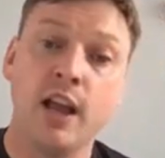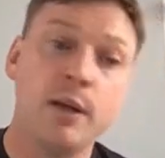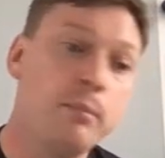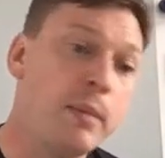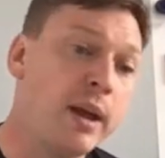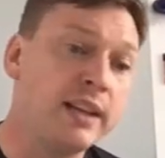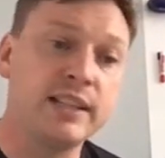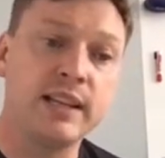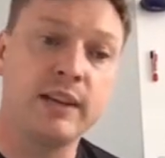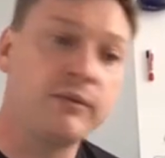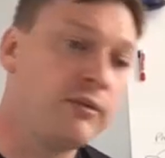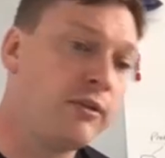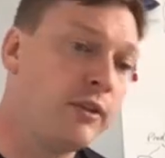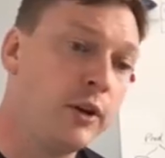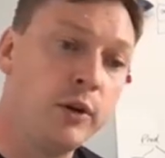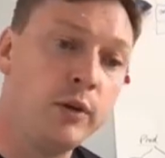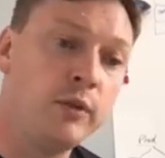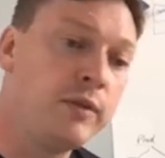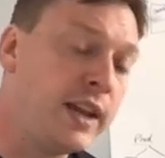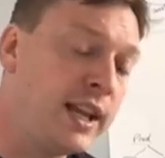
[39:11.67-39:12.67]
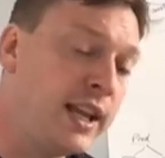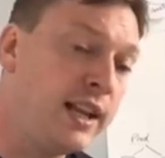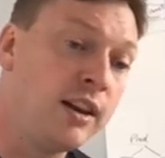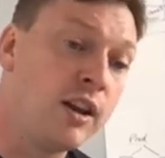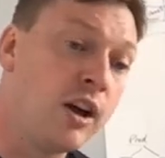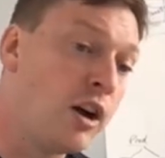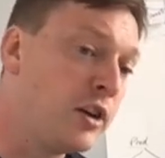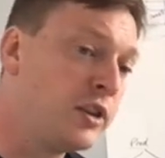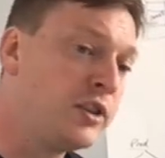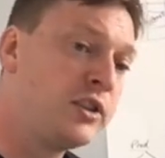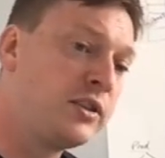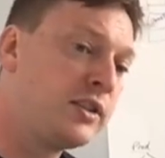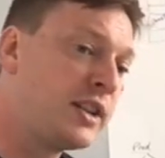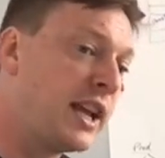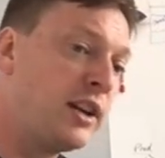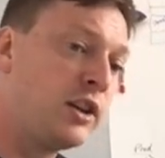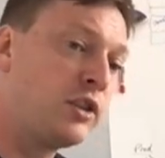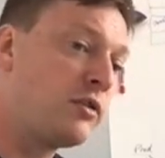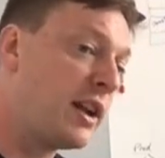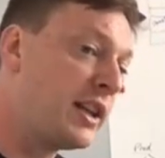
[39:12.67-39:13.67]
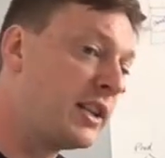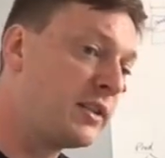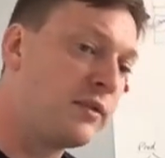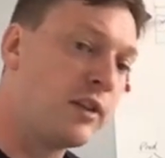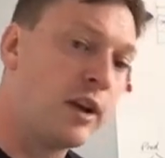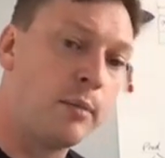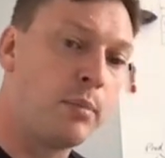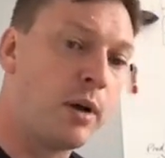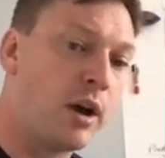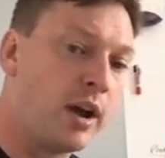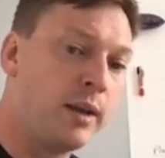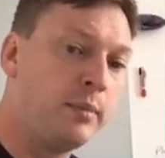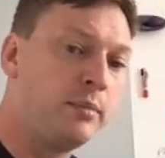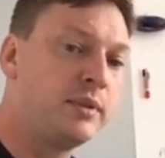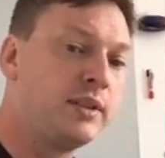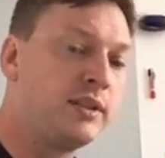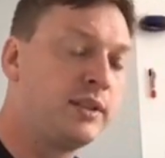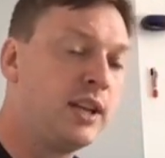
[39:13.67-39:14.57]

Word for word: makes it through the large data transfer pipe.